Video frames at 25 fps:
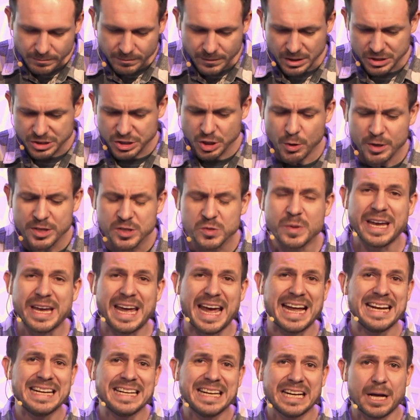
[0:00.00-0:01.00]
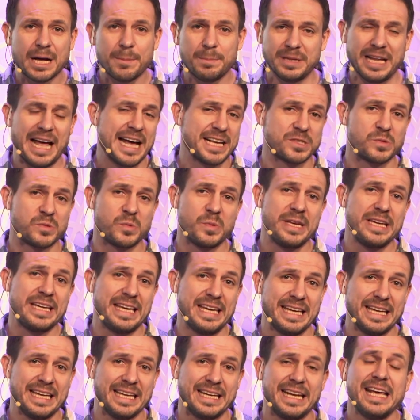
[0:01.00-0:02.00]
So as we ended up last week
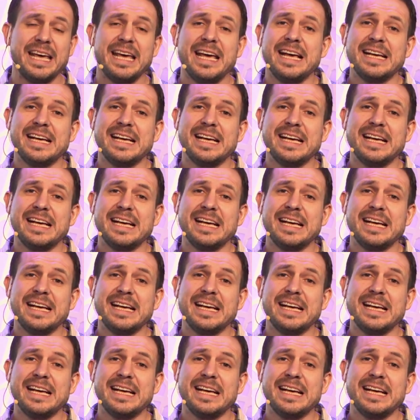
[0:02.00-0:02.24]
in